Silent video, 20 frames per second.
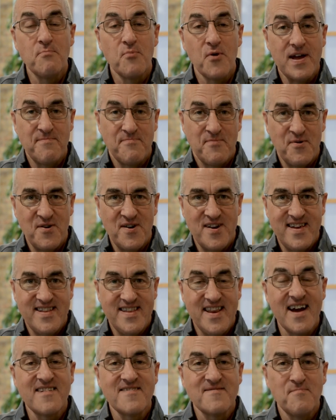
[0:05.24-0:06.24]
Brett Burney,
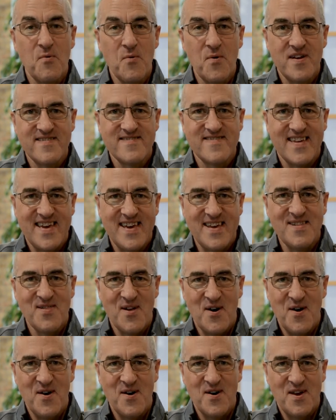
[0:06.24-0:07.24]
Nextpoint's
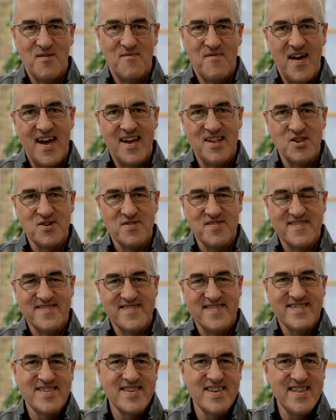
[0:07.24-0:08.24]
eLaw evangelist.
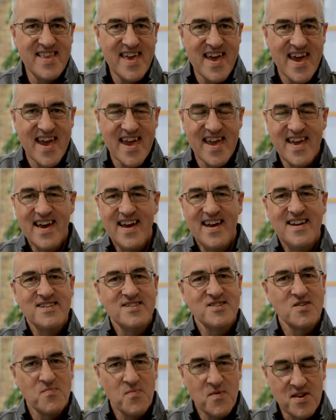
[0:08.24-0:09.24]
And today,
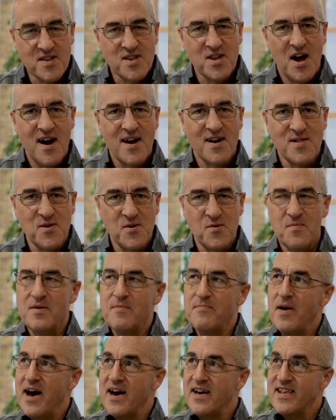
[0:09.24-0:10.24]
just want to talk a little bit
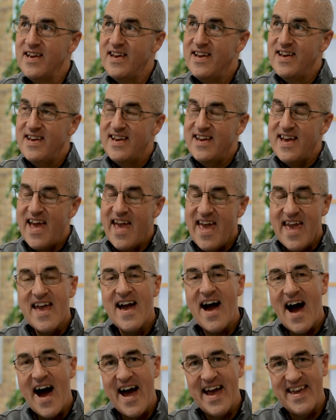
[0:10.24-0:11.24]
about
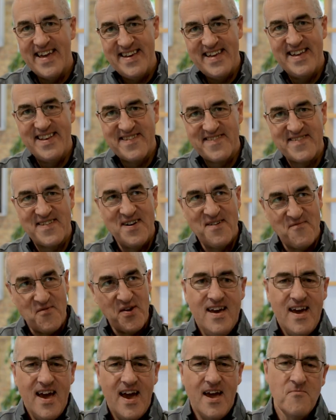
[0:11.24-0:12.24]
AI and eDiscovery
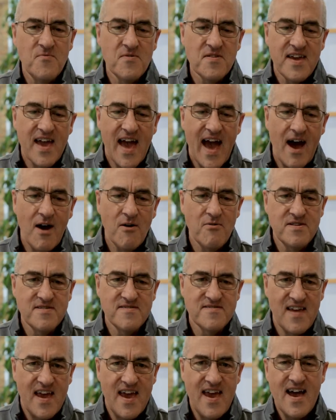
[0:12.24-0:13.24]
and really how
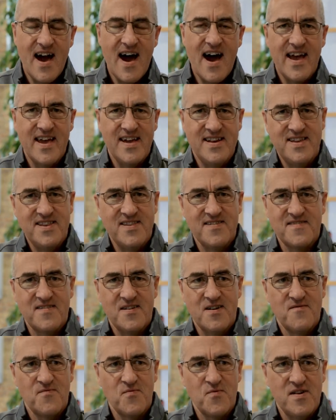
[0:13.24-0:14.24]
does AI and
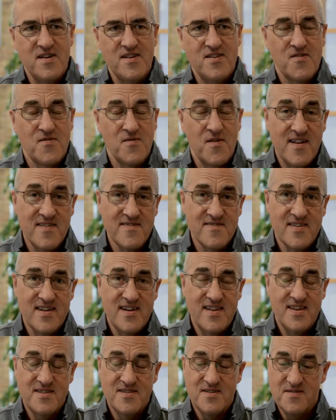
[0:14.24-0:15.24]
eDiscovery
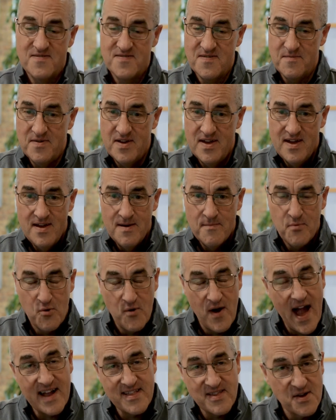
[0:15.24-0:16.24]
translate into some
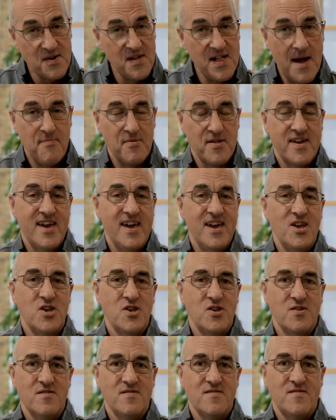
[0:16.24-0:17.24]
practical
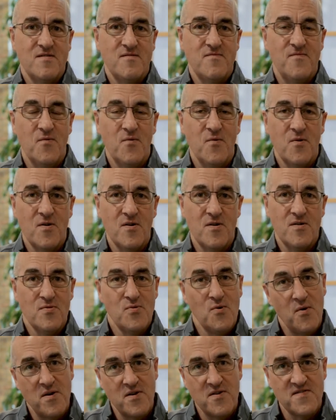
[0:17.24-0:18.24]
applications for
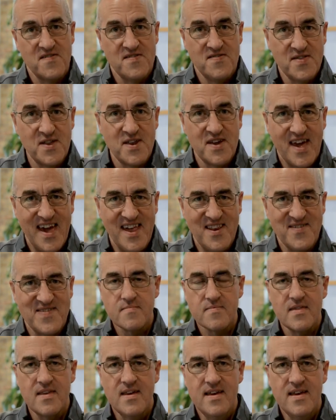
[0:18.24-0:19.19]
lawyers and litigators.